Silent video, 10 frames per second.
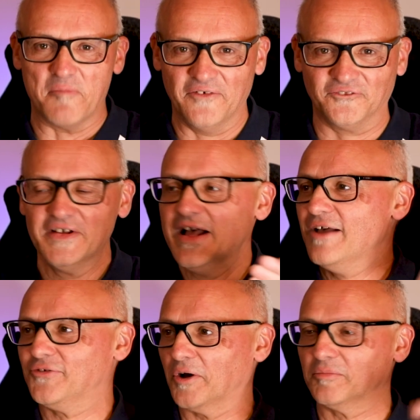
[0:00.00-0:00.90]
my,
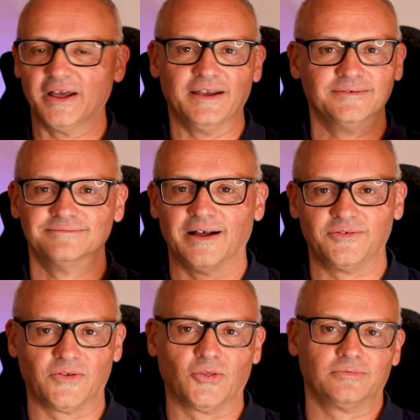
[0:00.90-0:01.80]
so I'm like, I
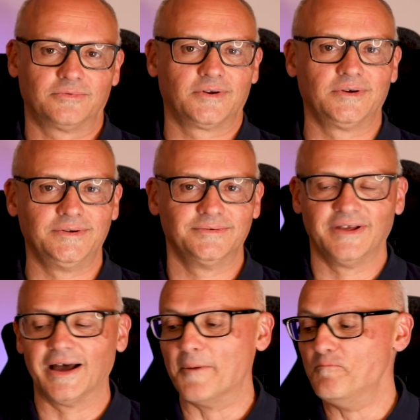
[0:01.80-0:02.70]
just thought, sorry.
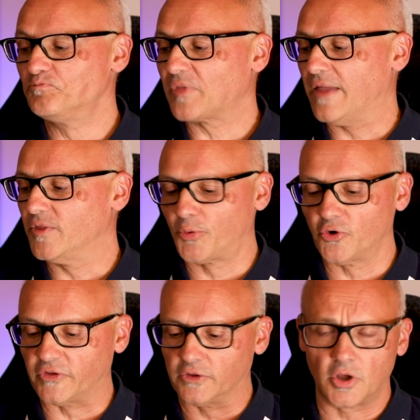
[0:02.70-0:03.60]
And the
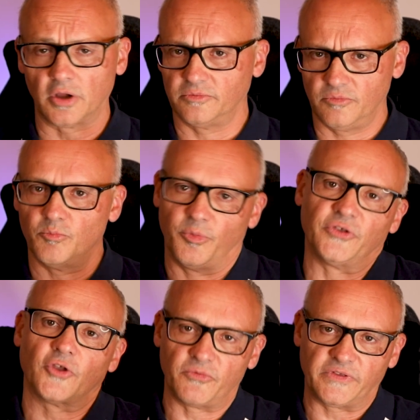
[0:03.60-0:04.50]
person got,
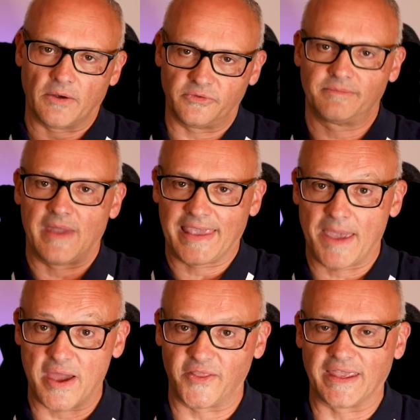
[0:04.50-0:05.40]
because obviously I
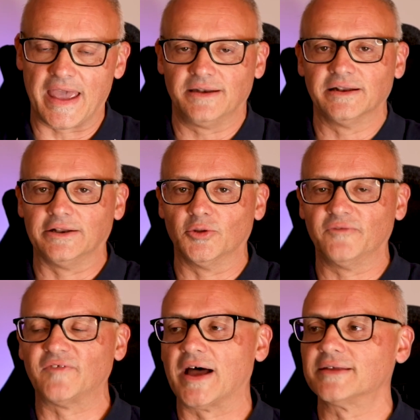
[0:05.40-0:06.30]
came out of the gate a little
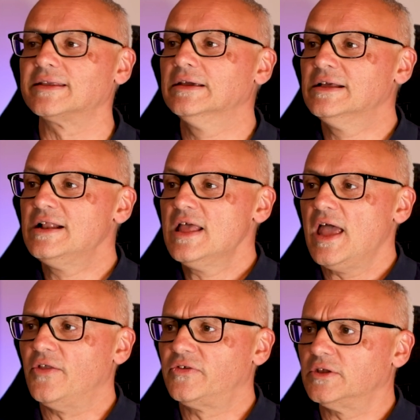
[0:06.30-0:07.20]
bit fast,
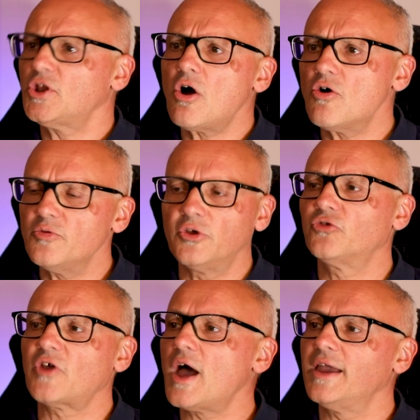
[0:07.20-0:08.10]
and said, no,
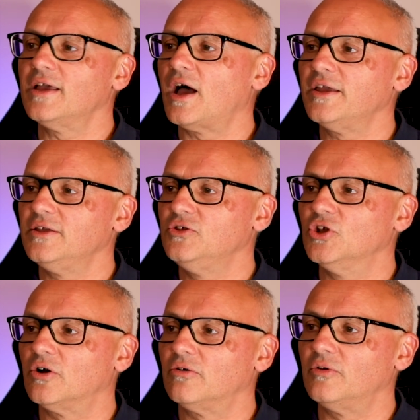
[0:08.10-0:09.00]
because
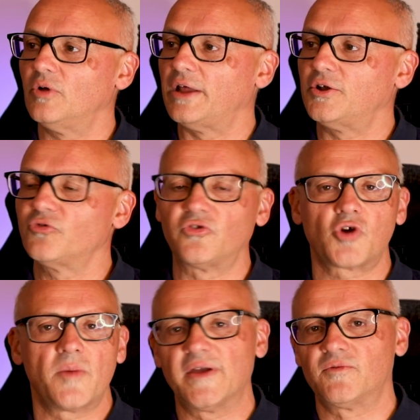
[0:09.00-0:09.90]
I don't
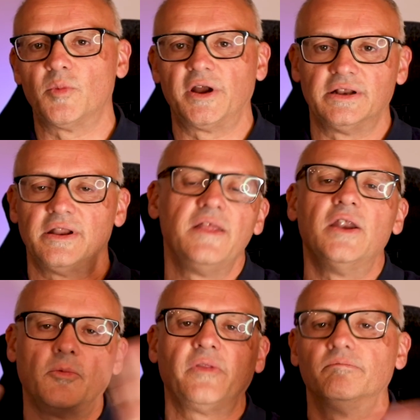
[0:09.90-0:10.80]
subscribe to everybody. And
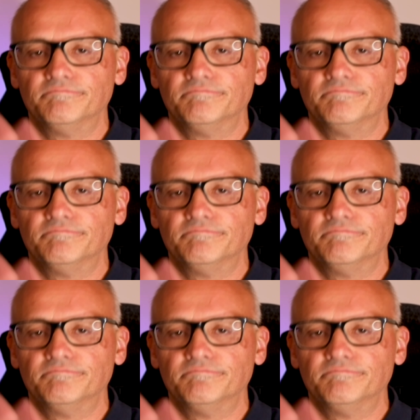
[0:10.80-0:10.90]
anyway,